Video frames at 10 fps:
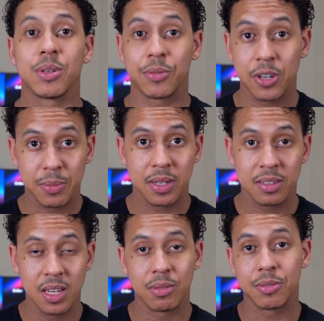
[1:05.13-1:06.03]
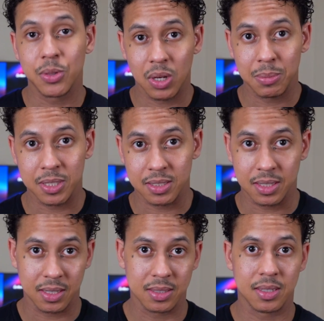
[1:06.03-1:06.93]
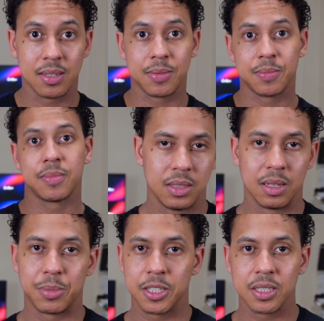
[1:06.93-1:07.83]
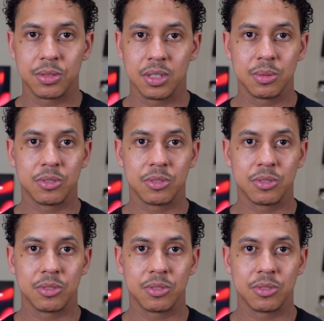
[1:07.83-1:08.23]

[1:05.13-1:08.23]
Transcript: for framing, you have a few options to consider. You can purchase frames